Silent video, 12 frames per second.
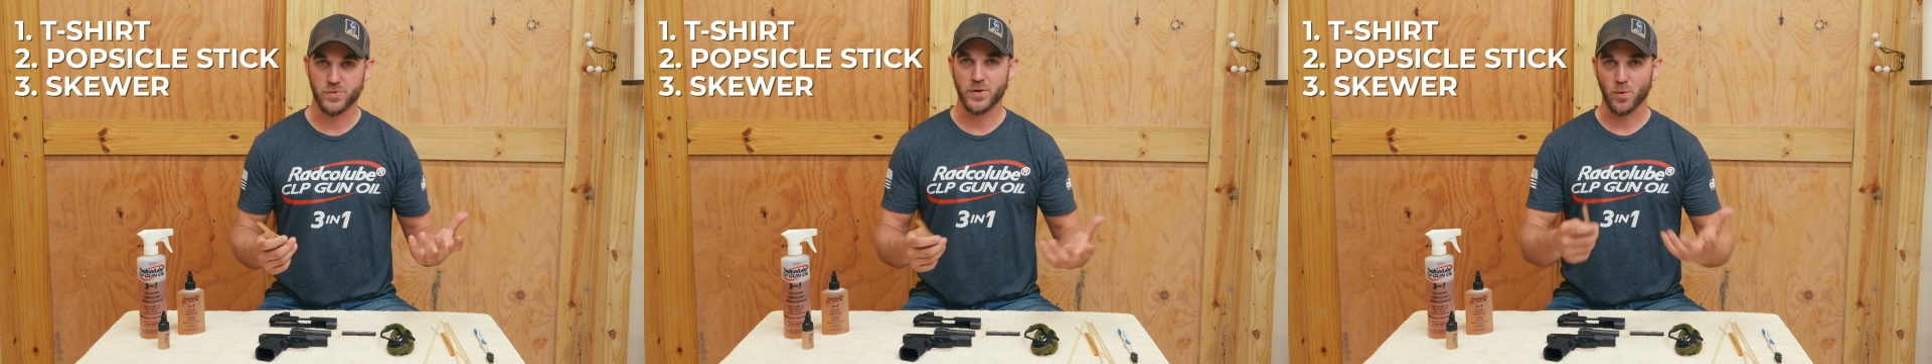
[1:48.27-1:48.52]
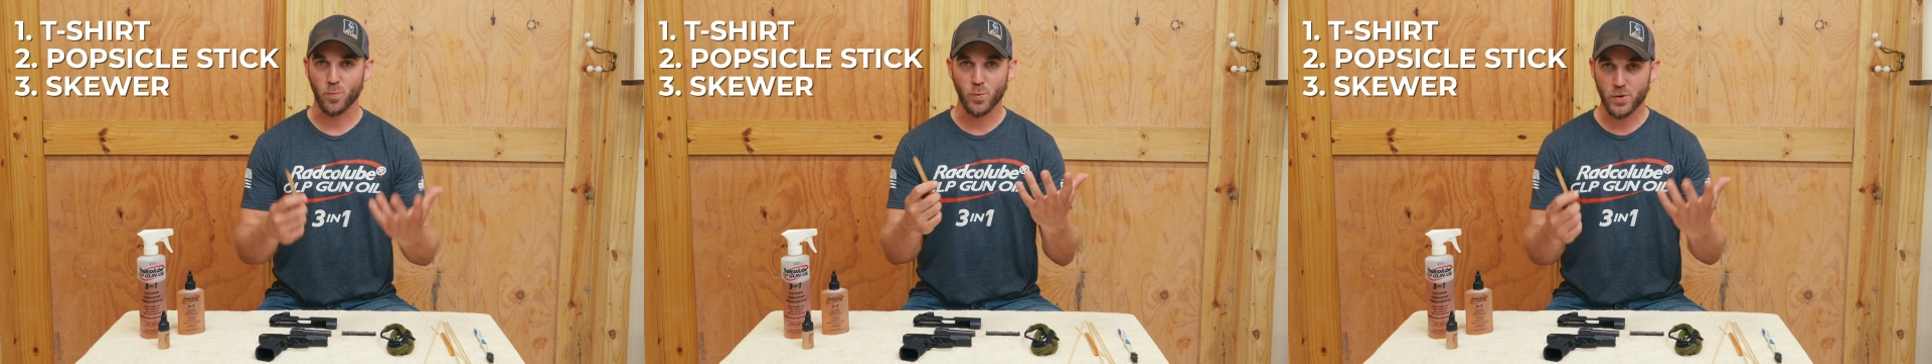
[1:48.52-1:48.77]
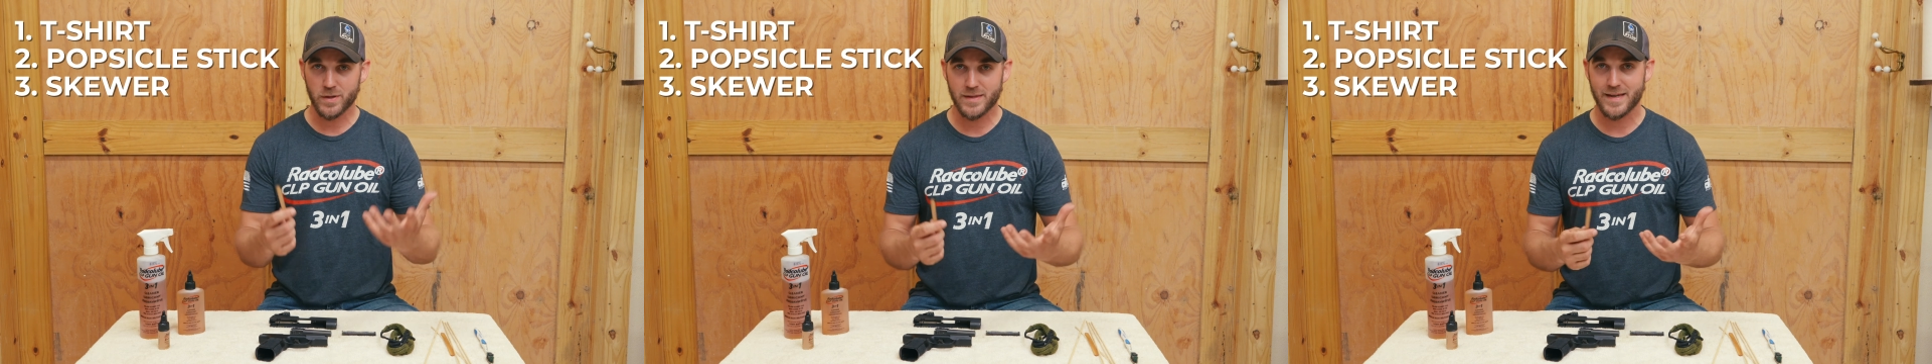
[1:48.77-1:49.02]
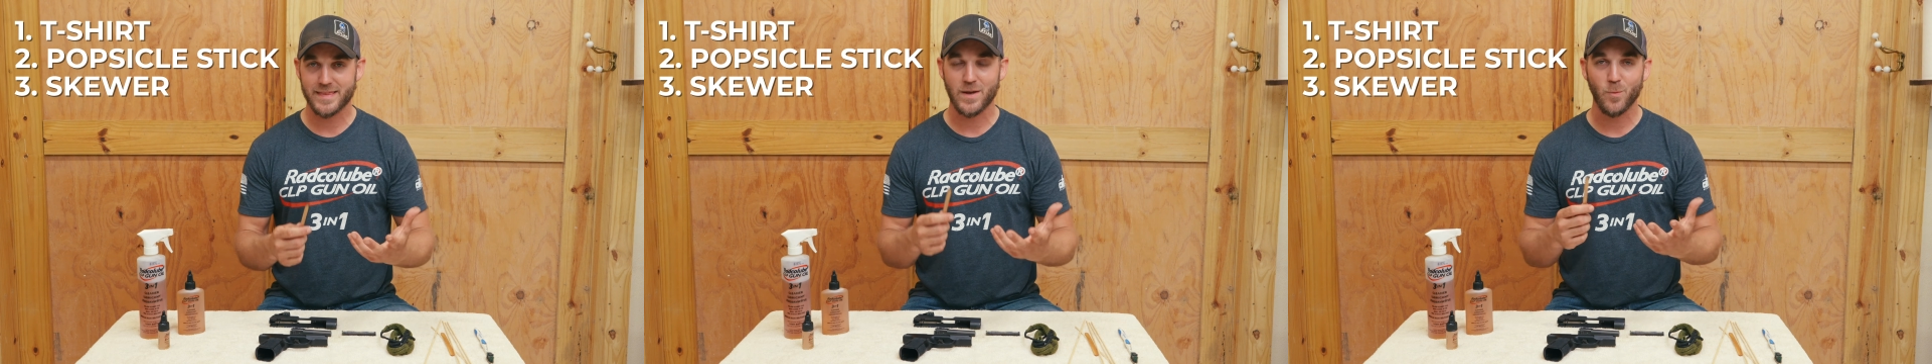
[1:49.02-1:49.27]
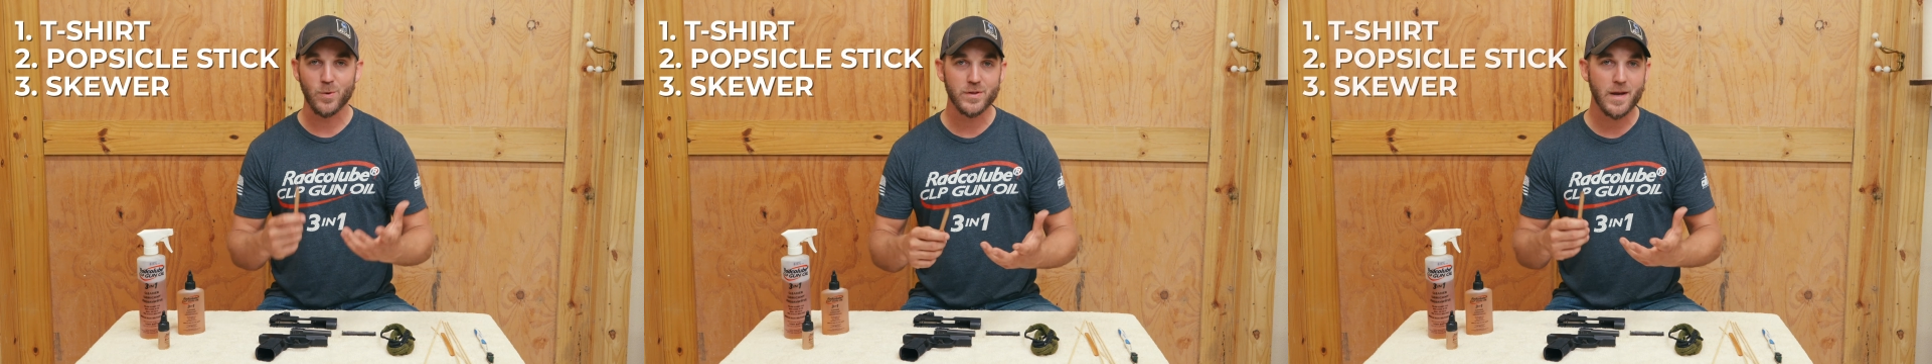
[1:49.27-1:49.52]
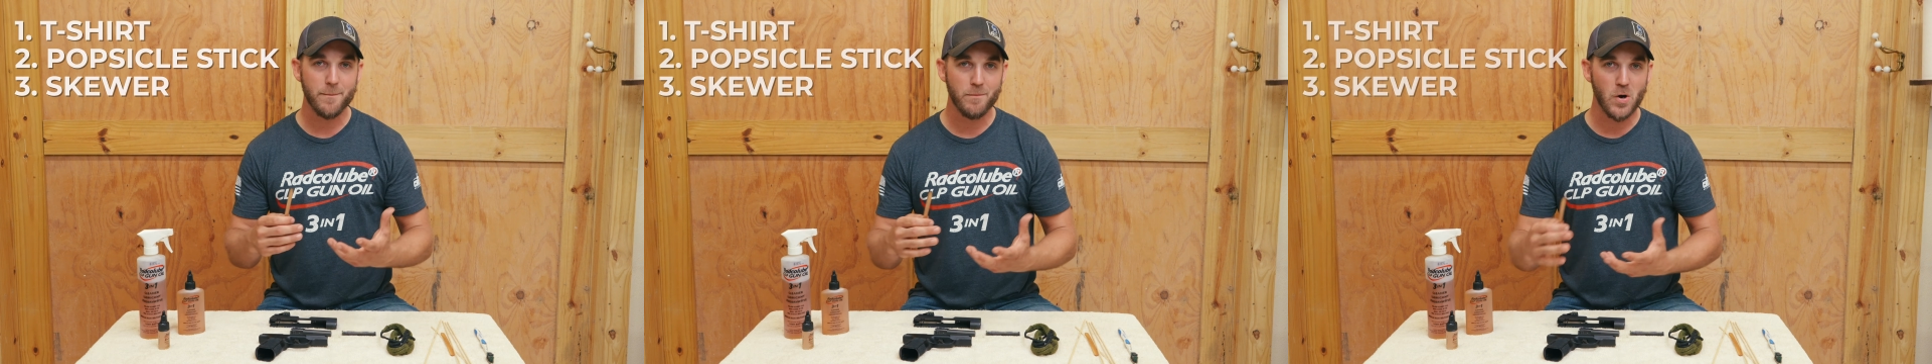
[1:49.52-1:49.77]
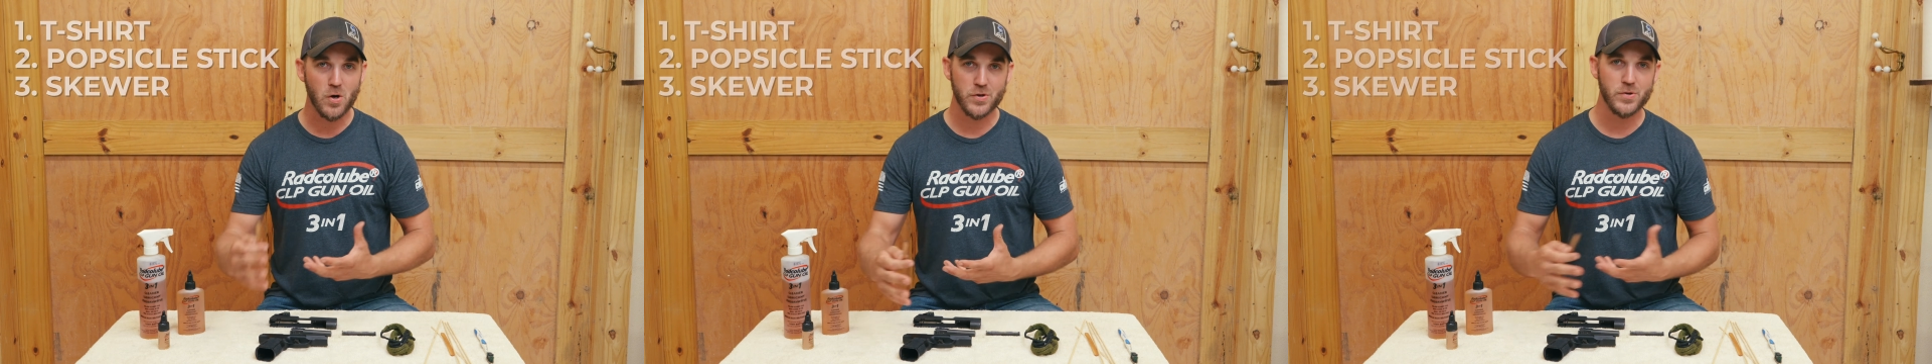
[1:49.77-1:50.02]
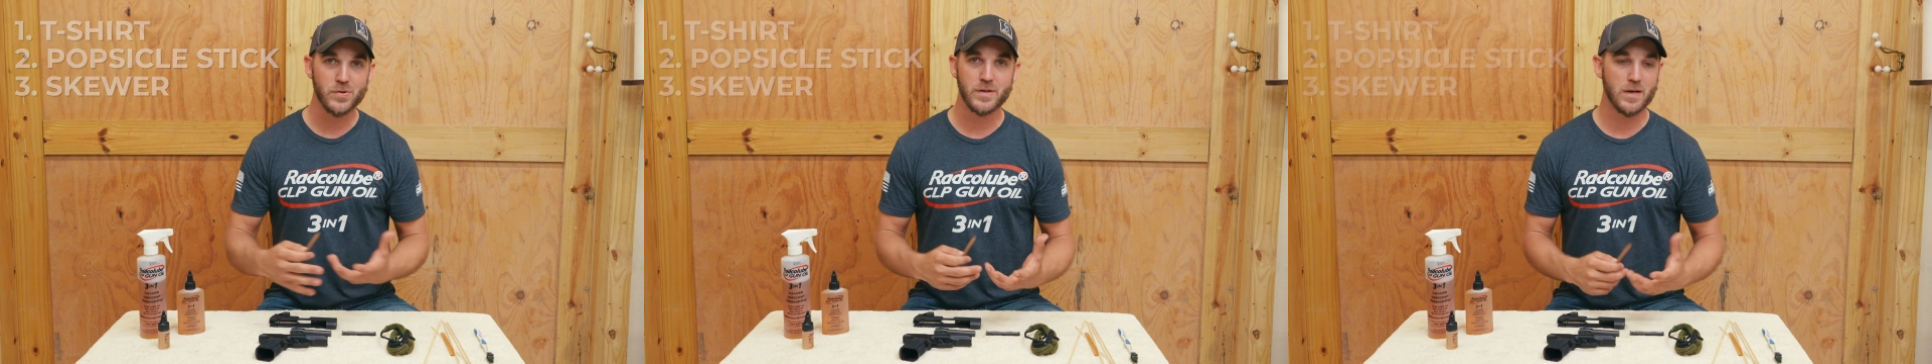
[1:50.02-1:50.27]
they're wooden and they will not mar
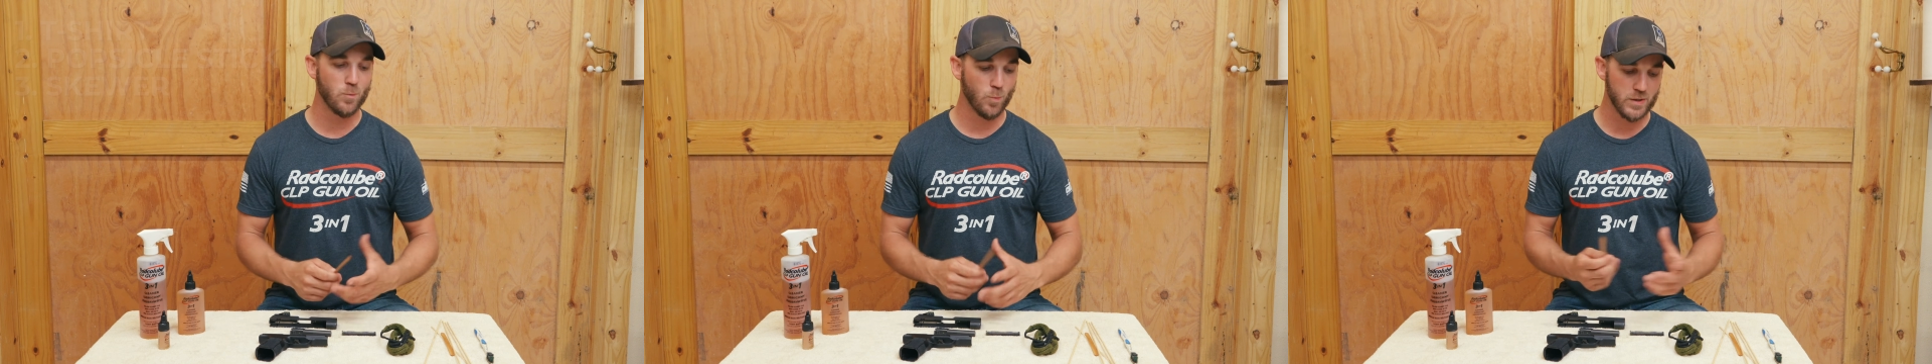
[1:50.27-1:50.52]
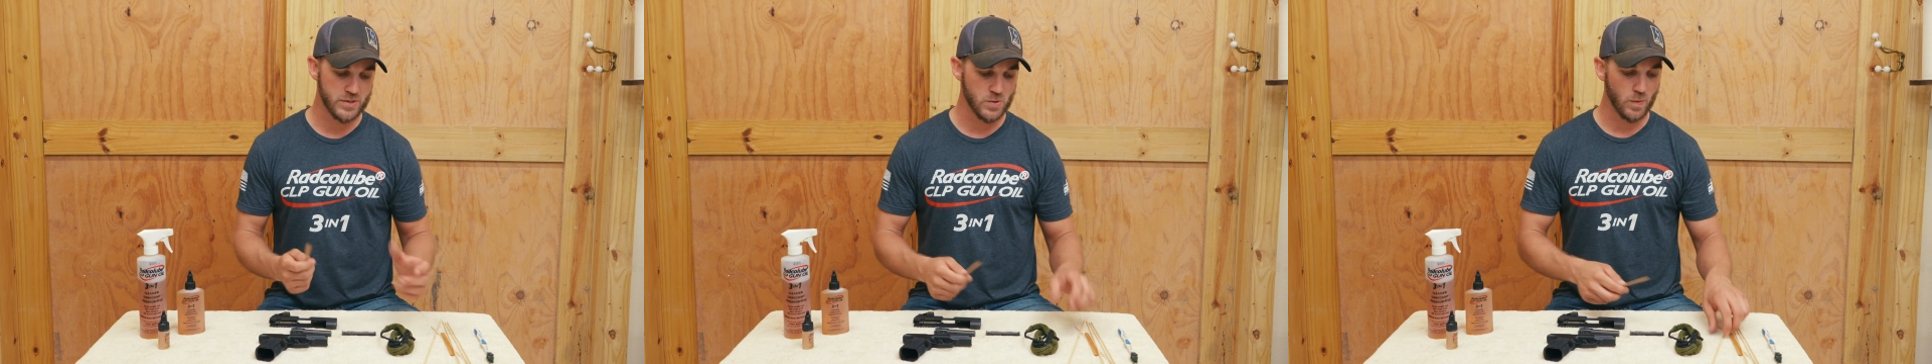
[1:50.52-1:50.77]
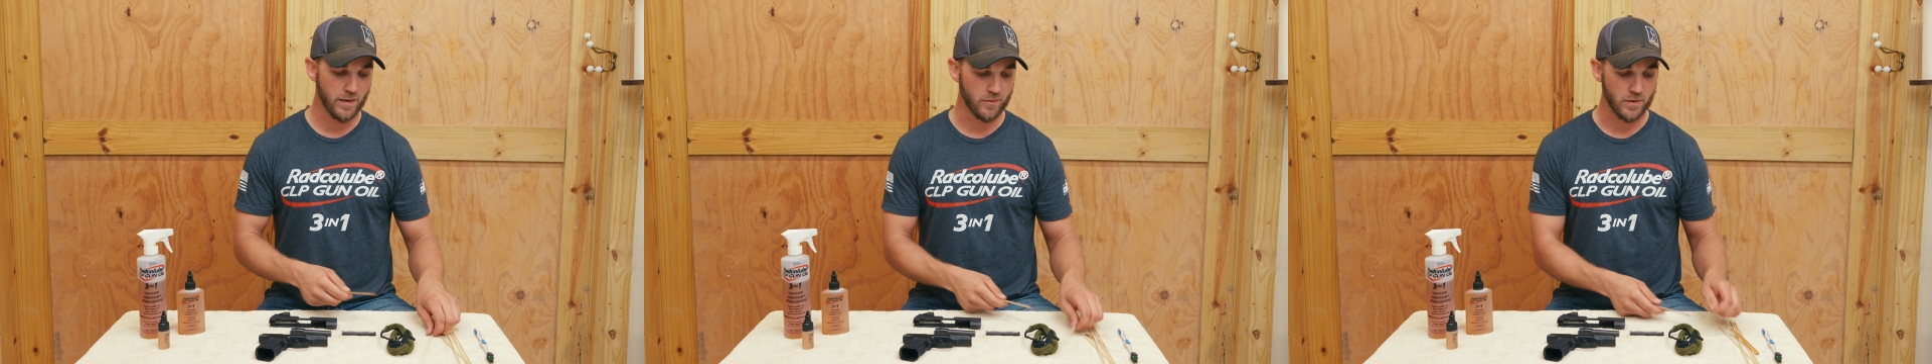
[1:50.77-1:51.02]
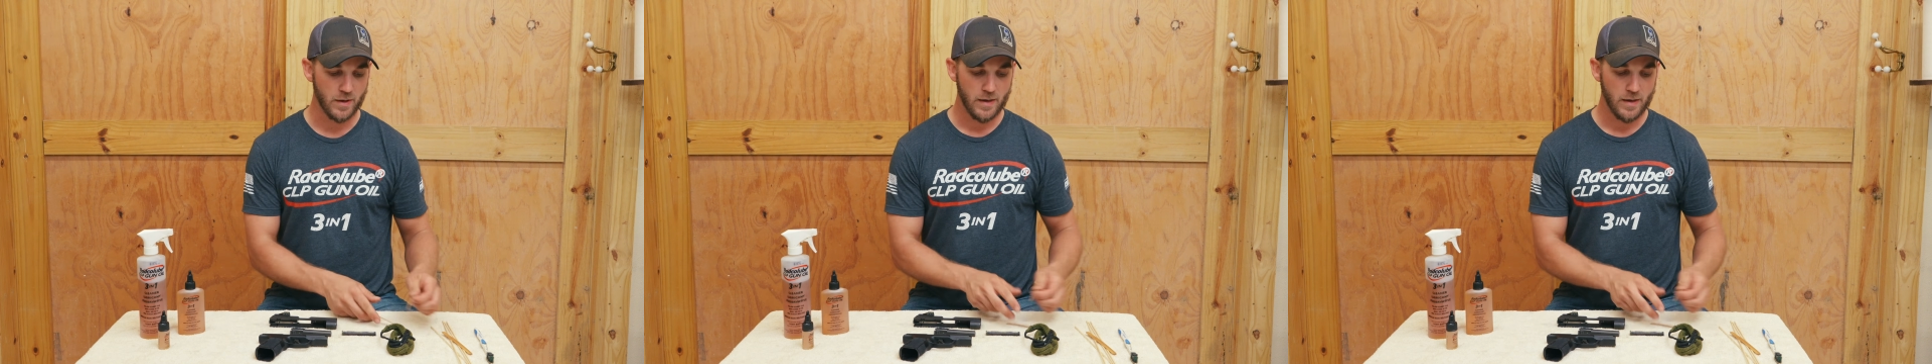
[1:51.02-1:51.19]
your gun whatsoever.